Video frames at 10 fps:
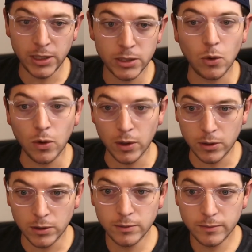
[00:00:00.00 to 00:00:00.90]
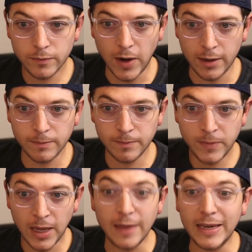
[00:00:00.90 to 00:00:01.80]
to Oracle, right?
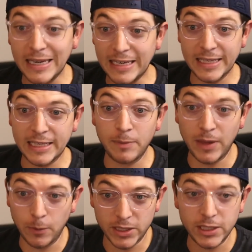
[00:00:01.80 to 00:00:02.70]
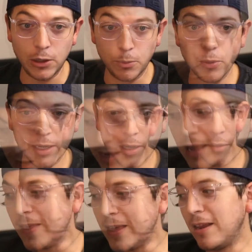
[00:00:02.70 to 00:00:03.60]
And then he did the same thing with SteelBrick,
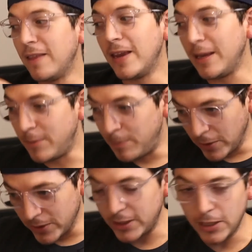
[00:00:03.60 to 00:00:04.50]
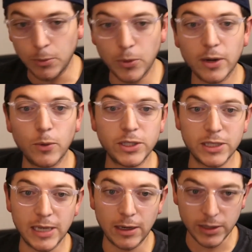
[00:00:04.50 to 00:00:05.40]
and then he built SteelBrick, which
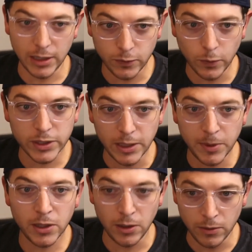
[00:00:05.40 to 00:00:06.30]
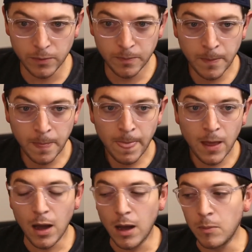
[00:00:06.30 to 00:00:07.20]
is now Salesforce
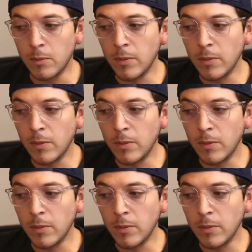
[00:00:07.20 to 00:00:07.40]
CPQ.